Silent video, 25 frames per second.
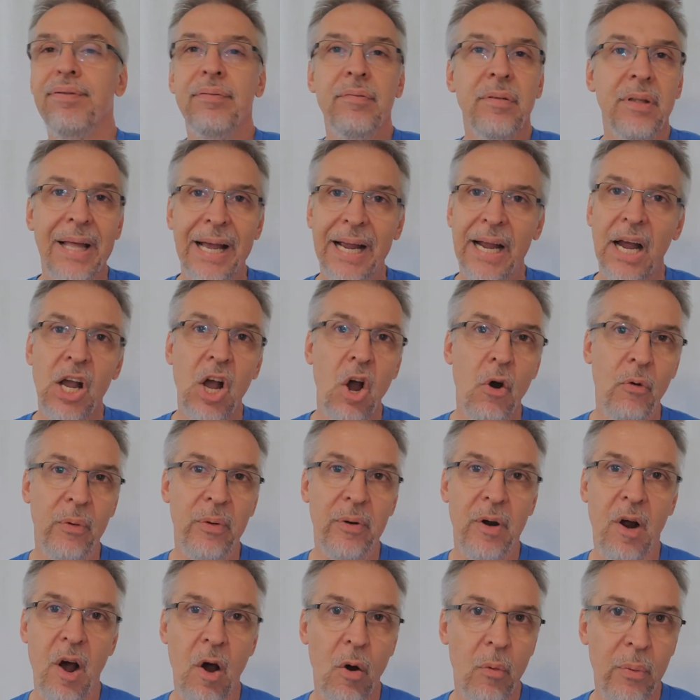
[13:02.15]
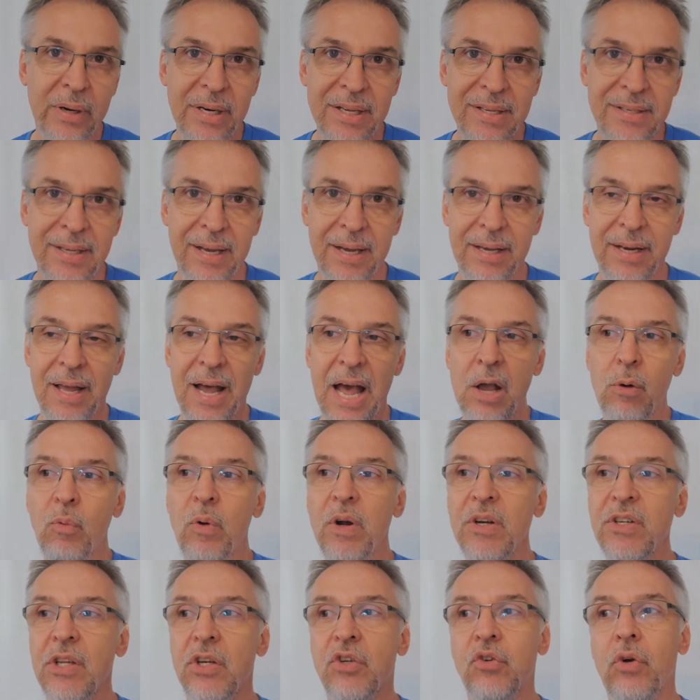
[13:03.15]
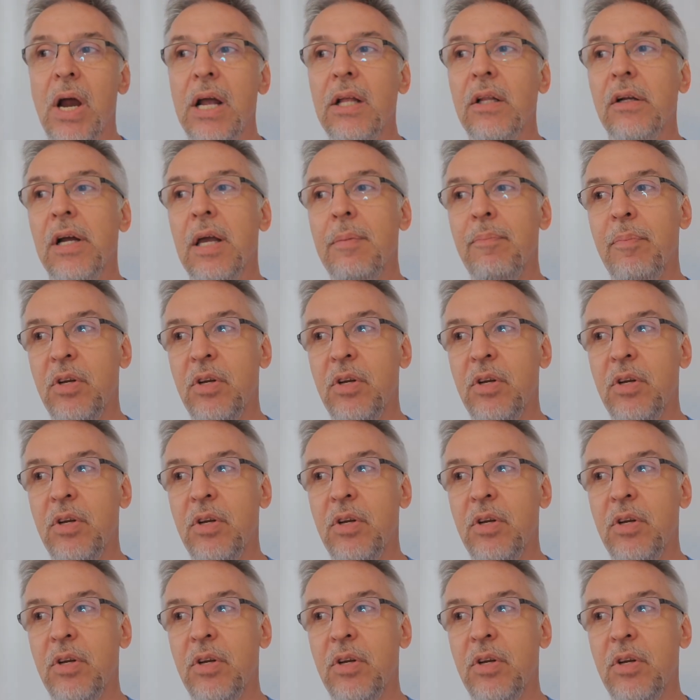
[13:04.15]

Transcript: like I al already said, I wish the trailer had